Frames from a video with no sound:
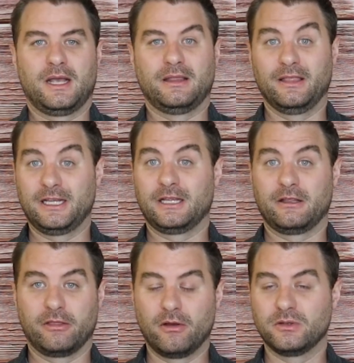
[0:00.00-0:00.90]
and linking
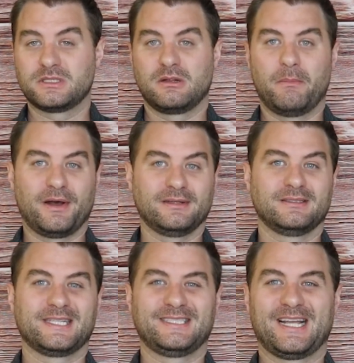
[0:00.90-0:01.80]
those to
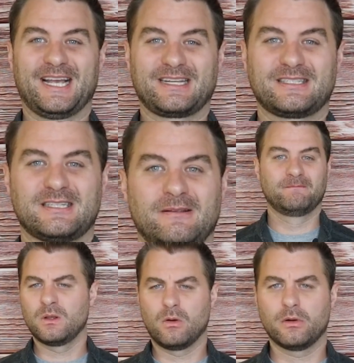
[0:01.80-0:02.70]
buttons and text,
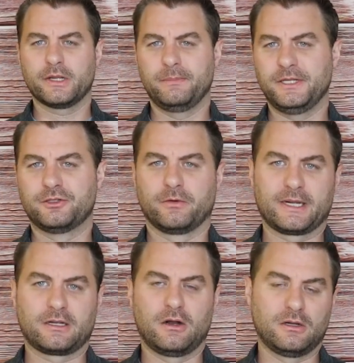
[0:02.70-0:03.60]
or it could be
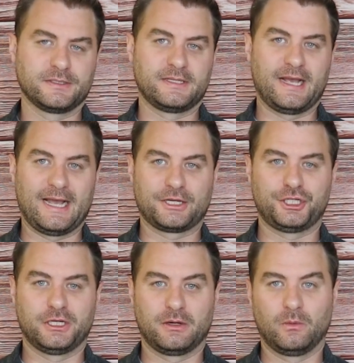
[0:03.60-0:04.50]
direct calls to
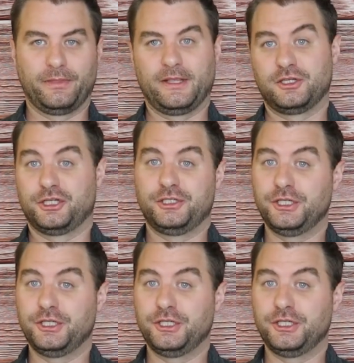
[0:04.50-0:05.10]
action on what they should